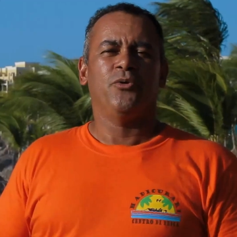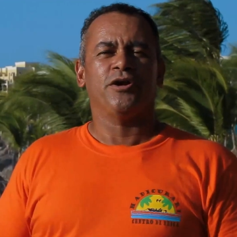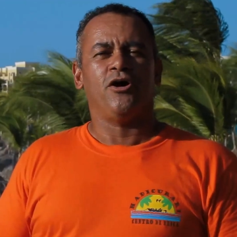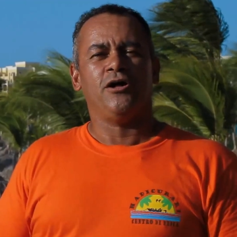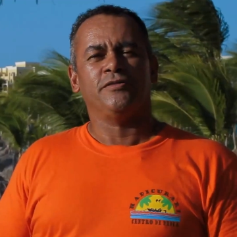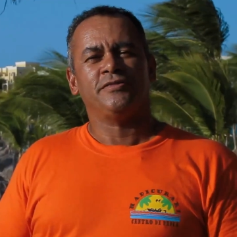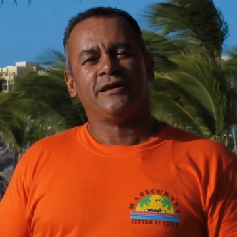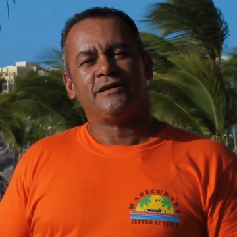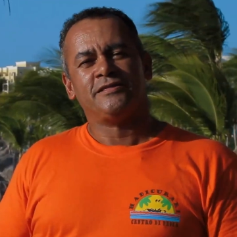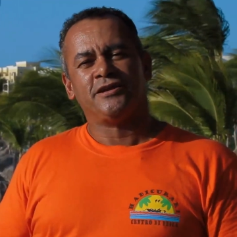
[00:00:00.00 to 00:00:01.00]
where
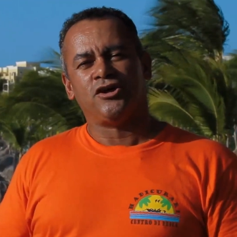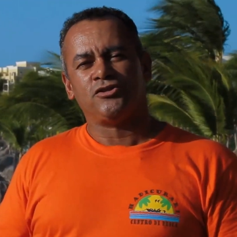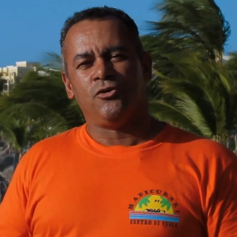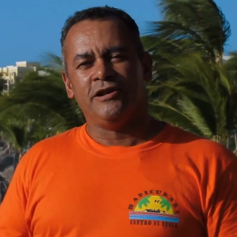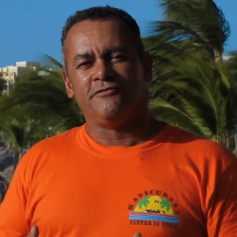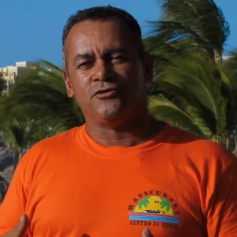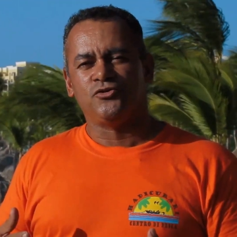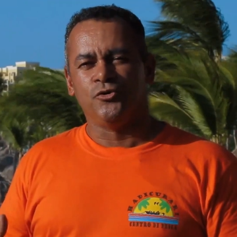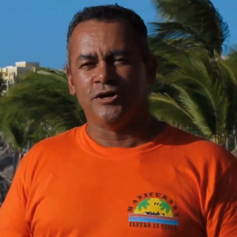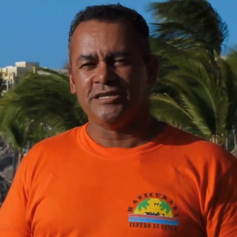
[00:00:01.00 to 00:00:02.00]
they're not only for
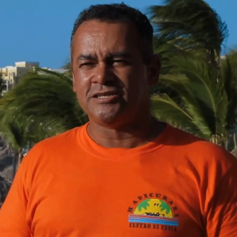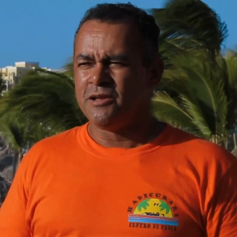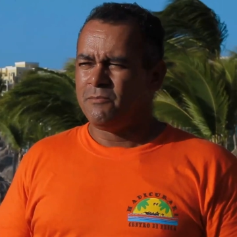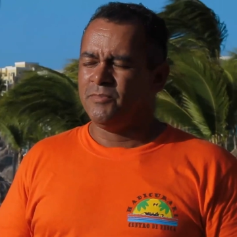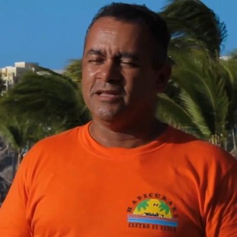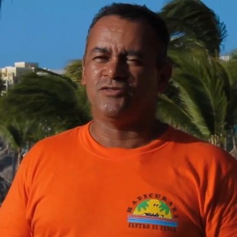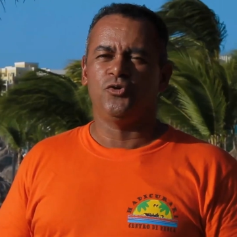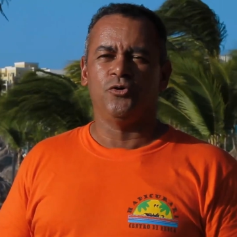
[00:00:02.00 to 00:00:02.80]
tourists, but